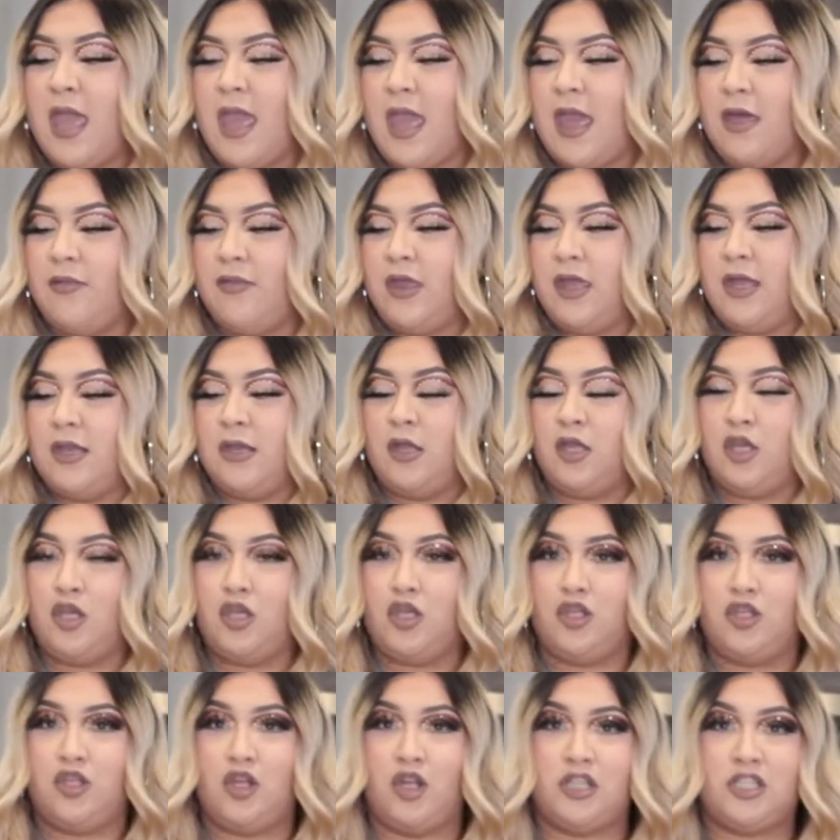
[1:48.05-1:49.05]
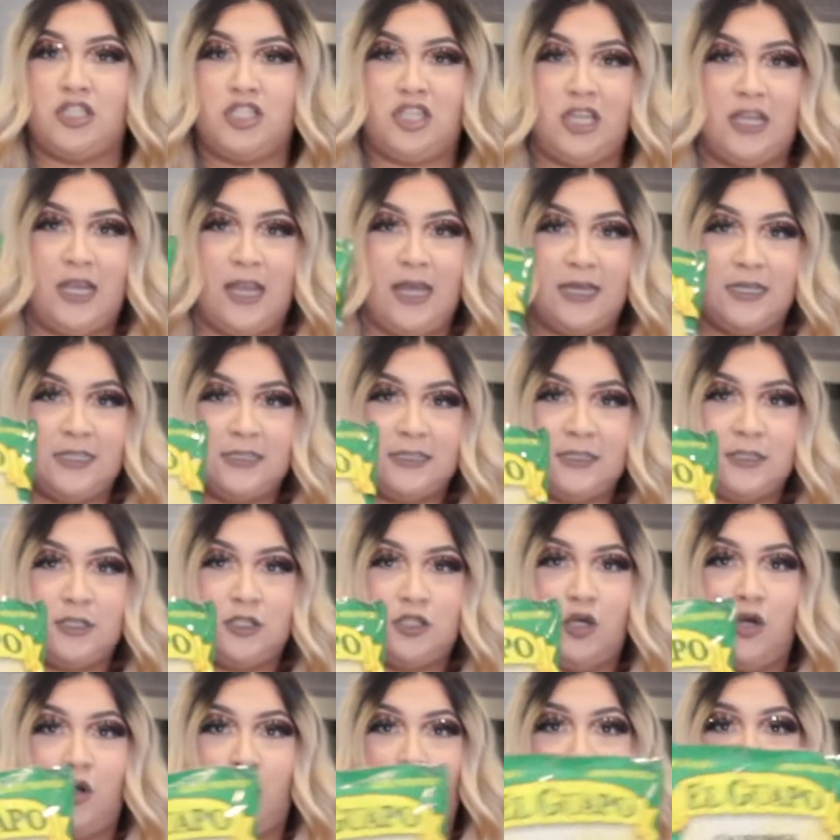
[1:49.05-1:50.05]
And then your chiles.
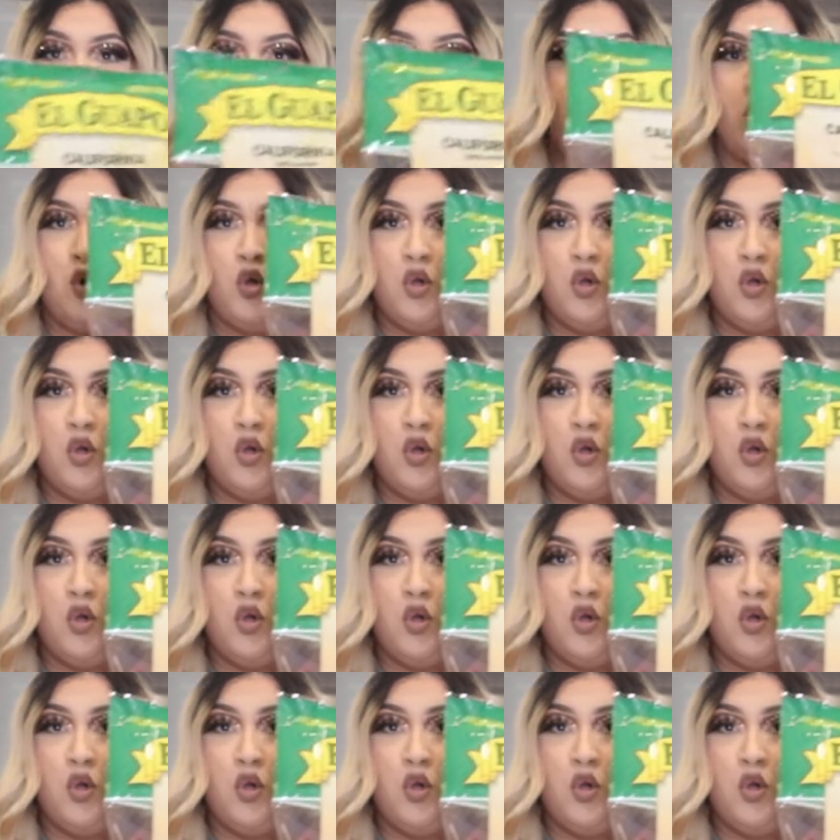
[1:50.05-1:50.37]
So